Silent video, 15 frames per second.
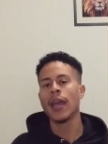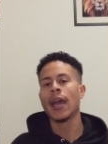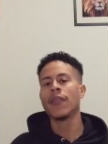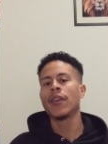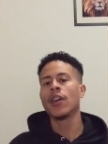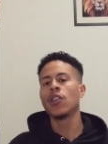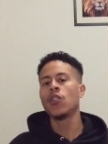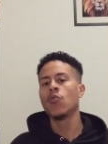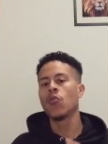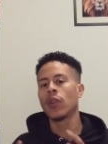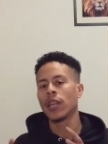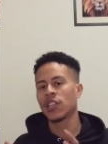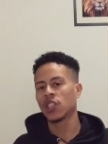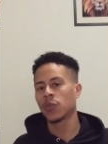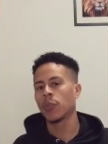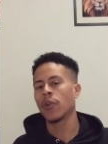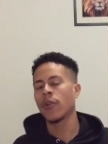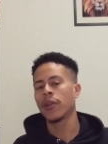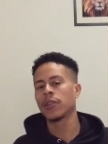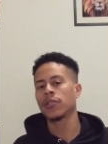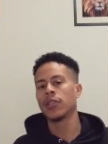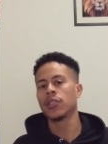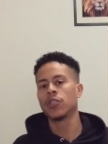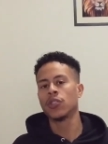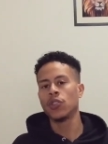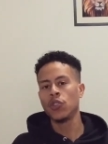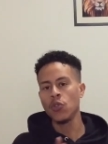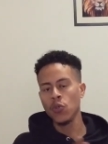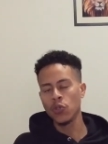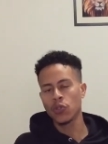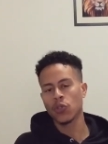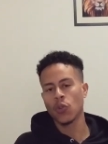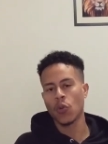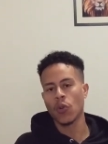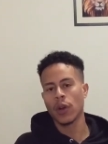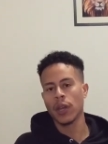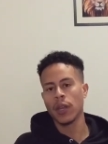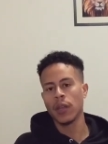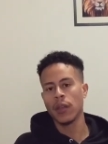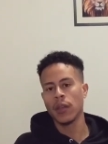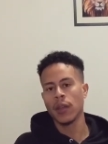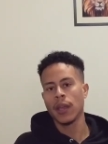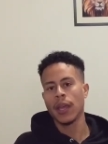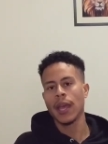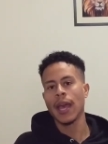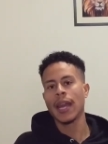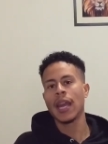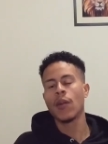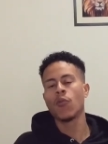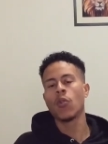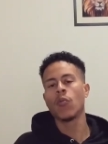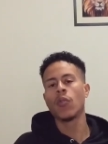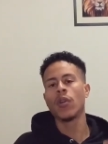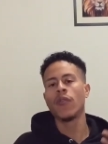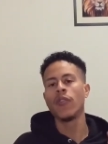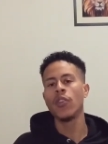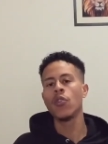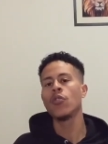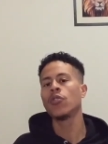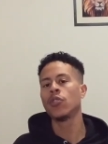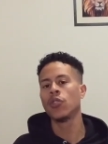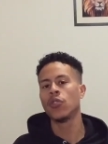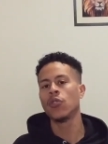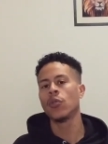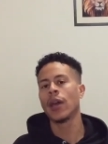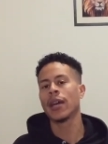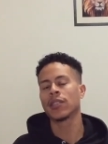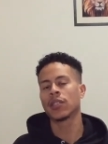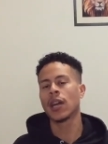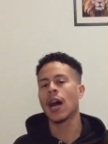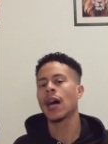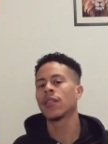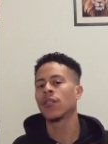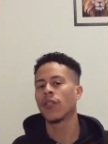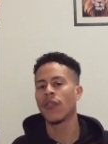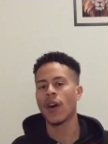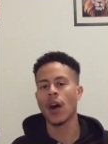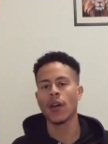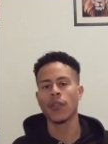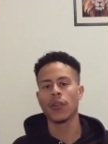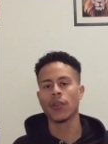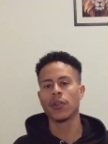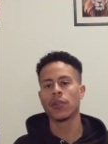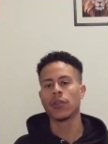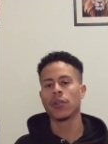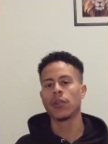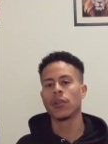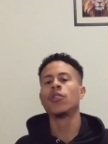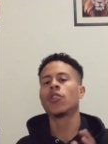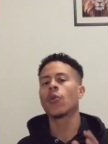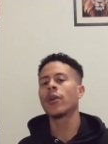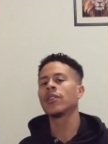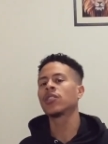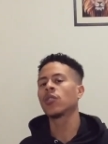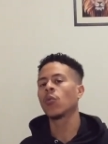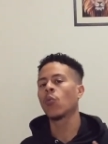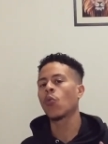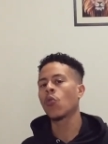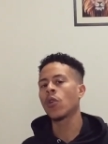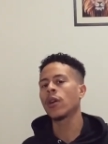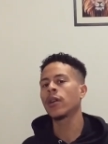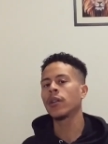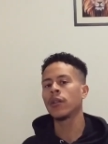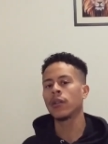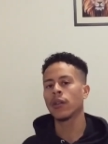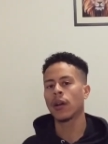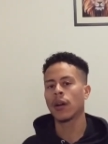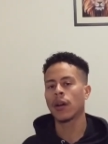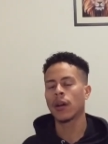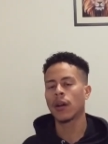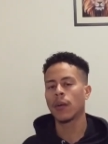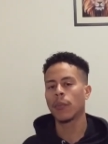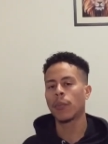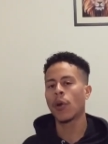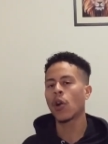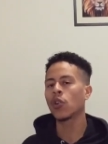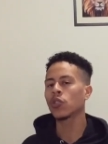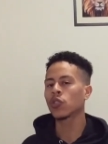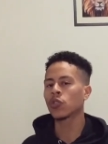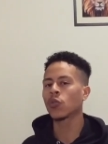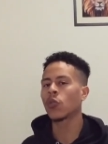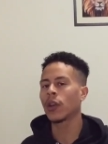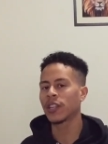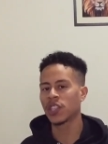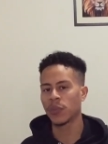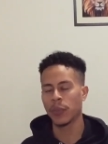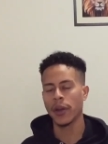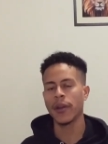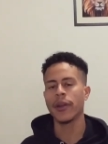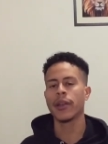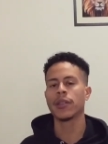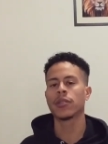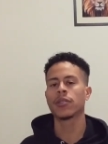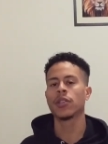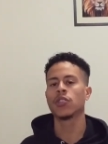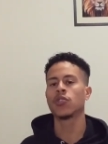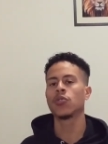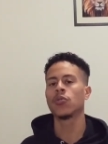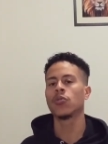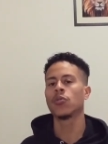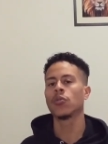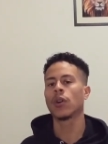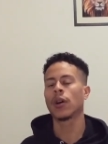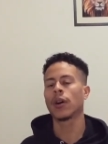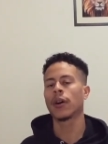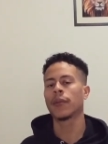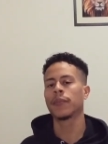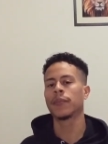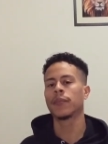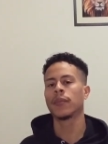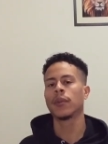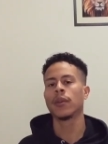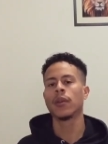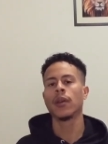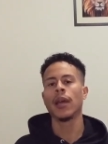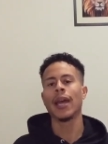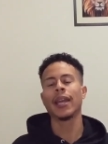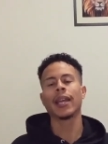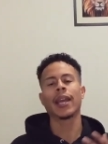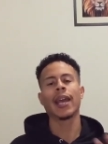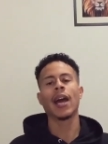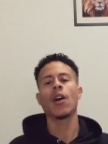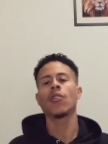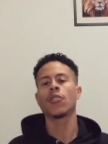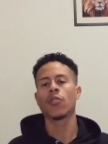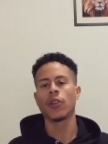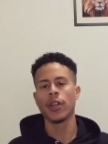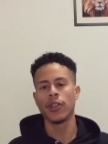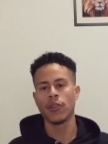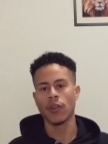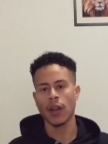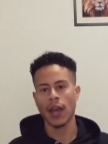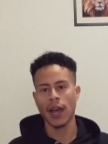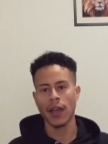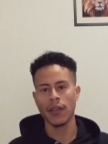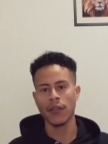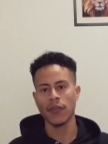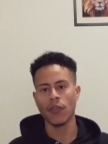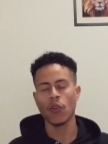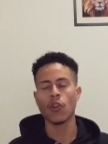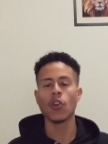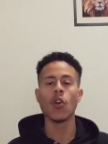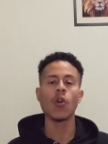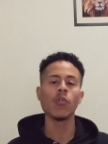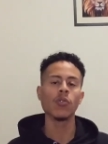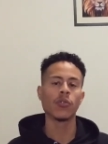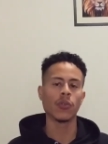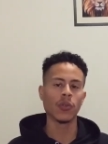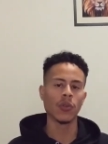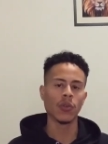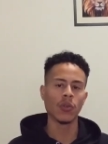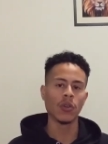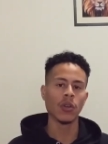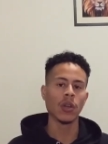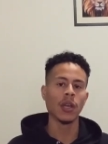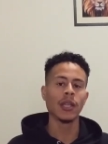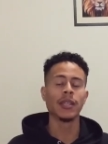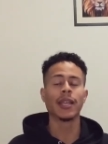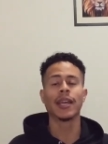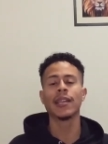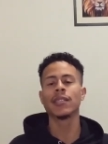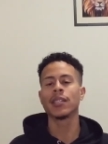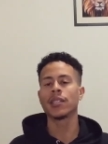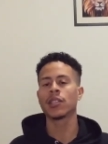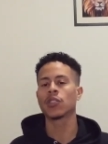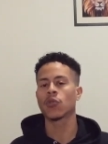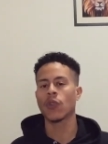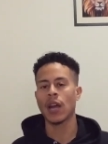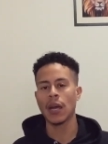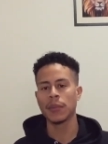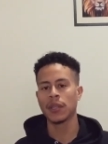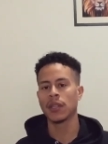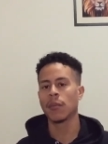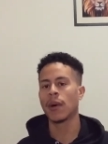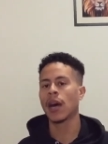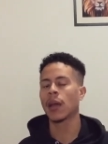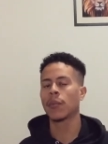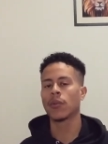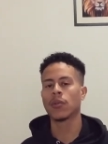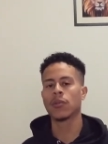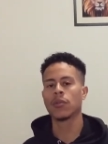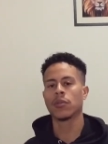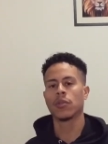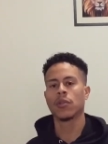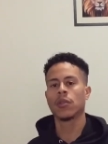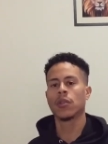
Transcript: And then you will experience this new story, and it will reveal you as God the Father. There isn't one uh, personal experience that you um, encounter in your life or go through that isn't described in the Bible.